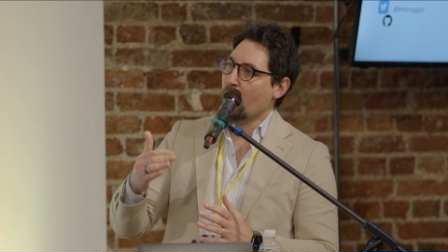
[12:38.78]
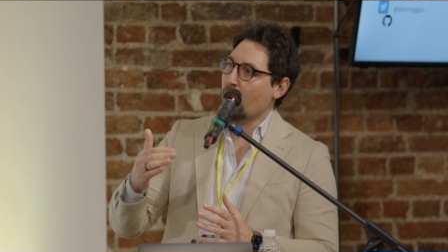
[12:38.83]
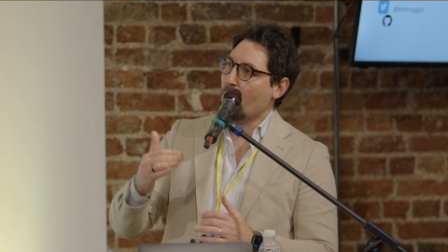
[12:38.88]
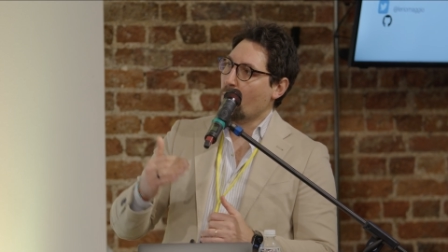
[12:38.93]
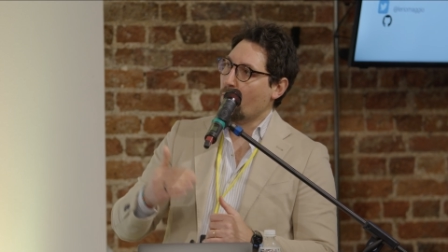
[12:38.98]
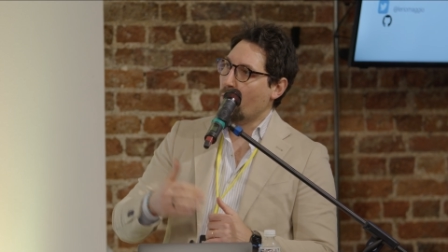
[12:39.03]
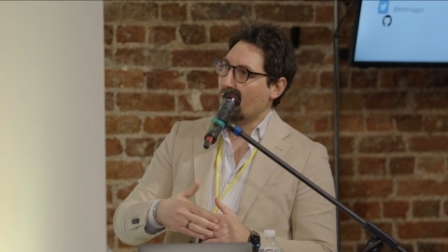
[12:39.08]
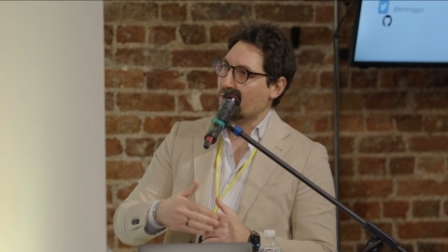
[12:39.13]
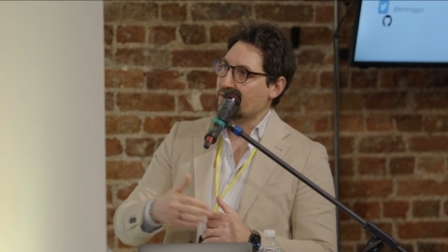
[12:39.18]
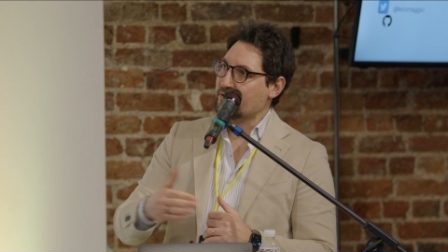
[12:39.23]

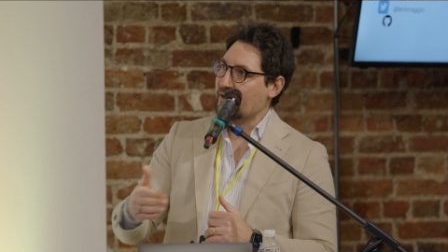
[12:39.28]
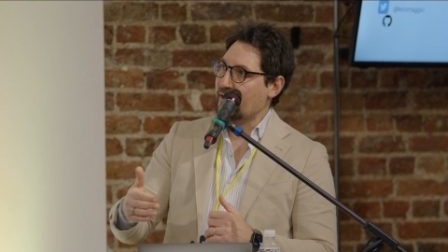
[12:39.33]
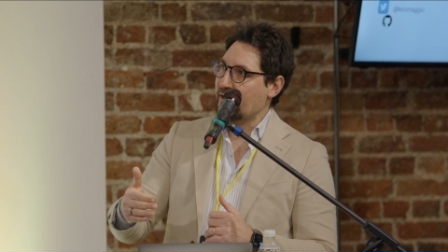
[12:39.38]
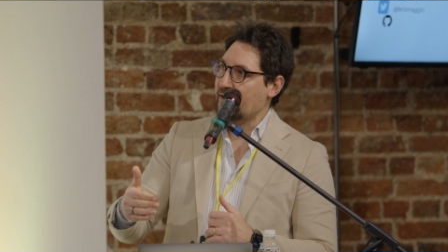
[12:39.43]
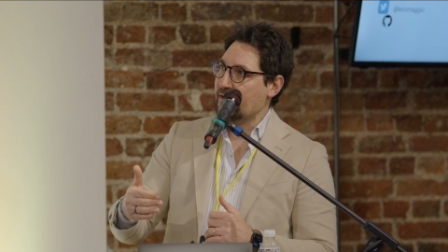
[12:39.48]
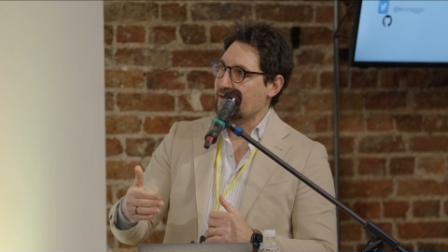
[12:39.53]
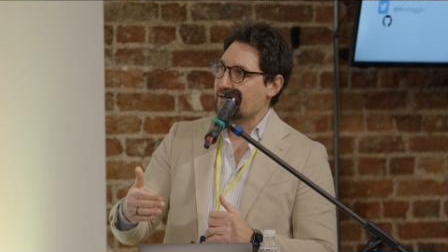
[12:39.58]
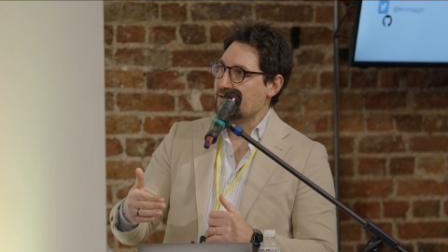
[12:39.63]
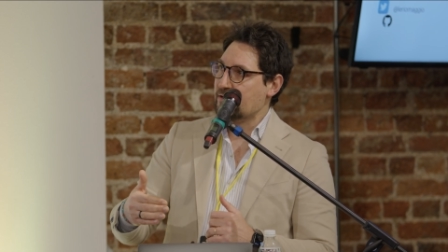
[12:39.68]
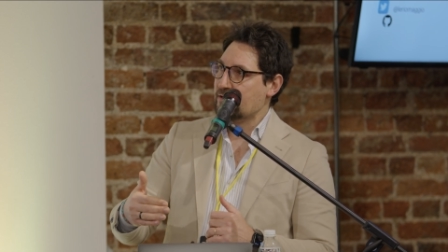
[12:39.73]
what
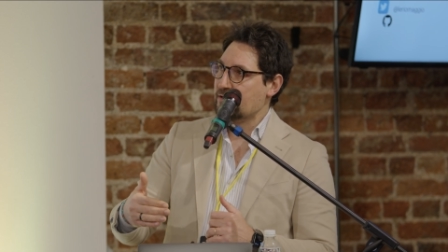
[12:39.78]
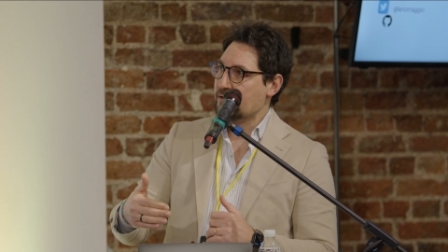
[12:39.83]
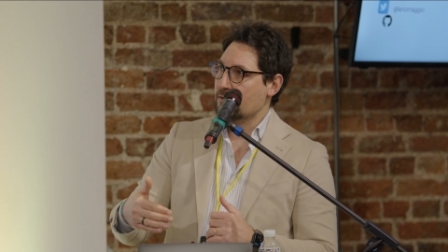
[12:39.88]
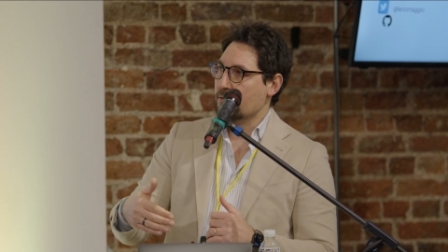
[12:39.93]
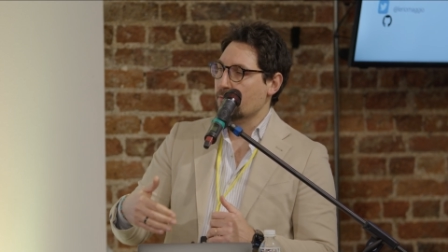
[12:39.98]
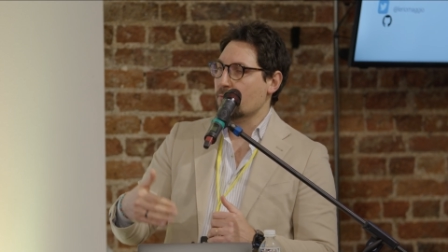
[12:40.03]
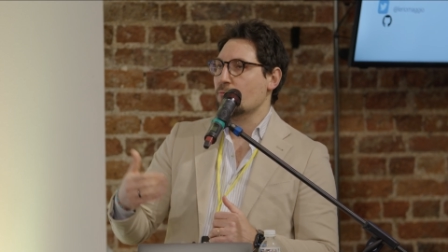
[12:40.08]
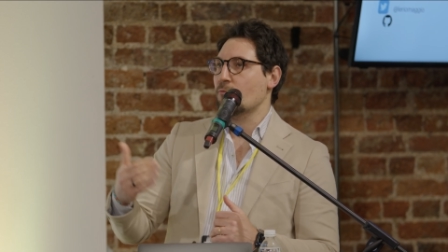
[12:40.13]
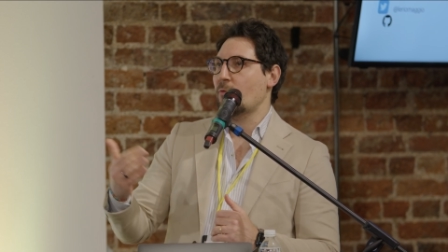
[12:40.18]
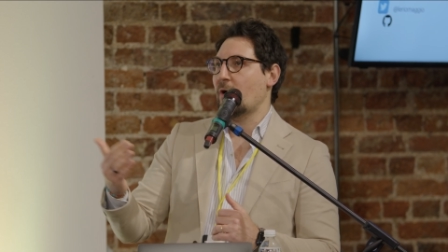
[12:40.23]
is,
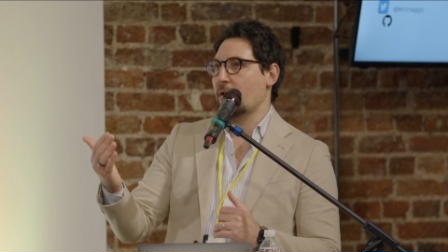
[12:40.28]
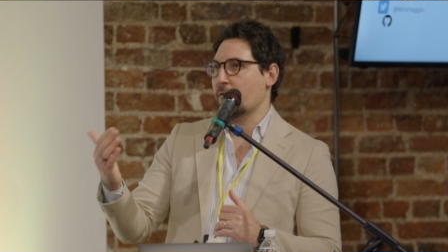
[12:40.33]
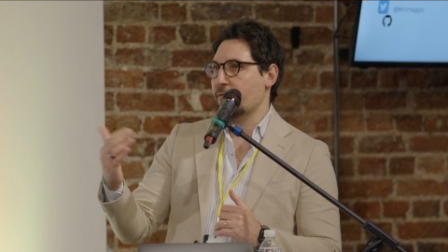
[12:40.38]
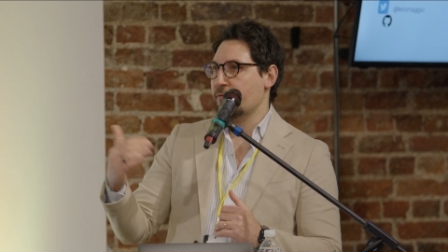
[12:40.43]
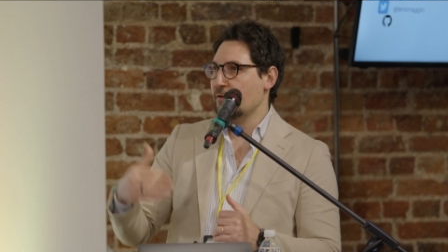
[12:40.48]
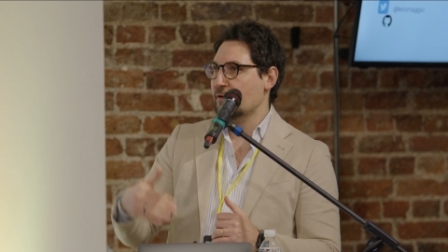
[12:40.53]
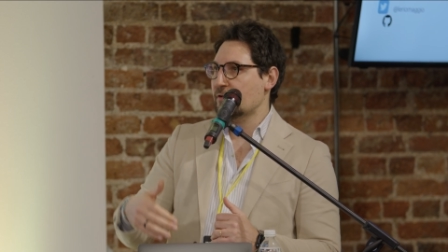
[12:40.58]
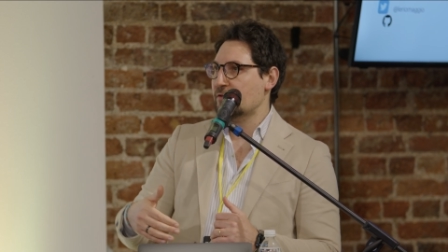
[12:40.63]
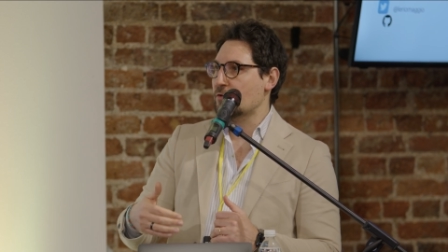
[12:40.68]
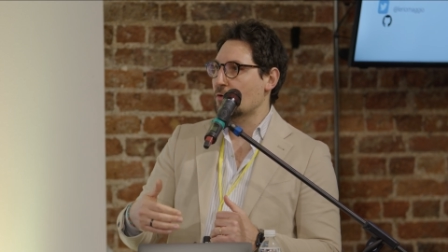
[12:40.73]
well,
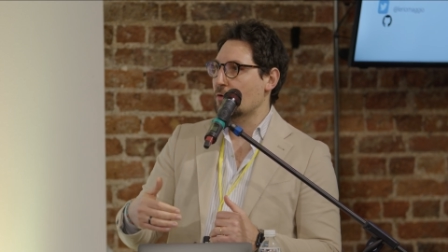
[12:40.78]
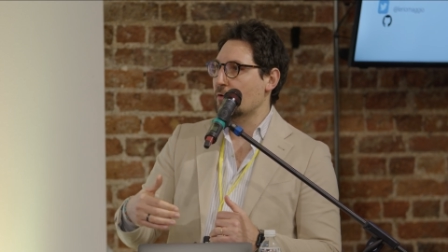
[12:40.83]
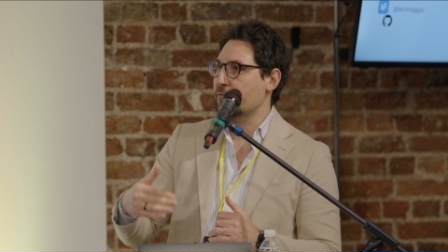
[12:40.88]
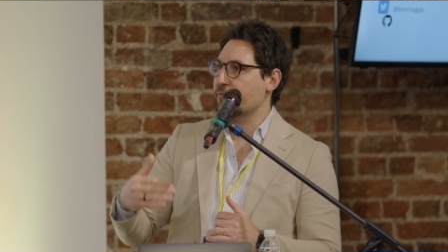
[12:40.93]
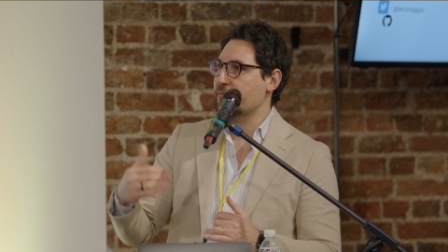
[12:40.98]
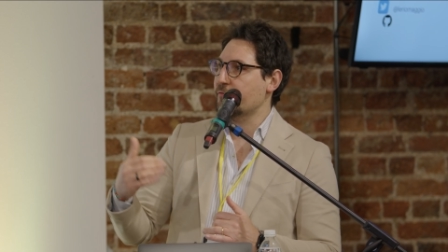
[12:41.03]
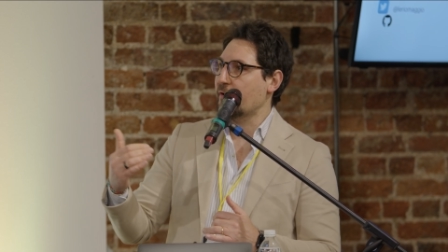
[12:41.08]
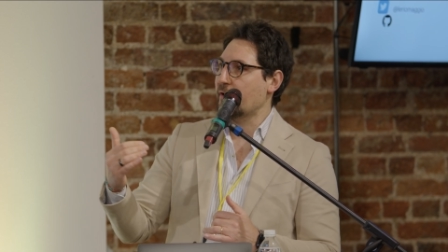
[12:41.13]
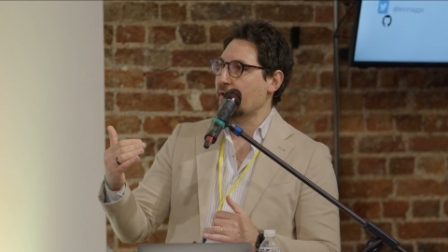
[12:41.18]
first off,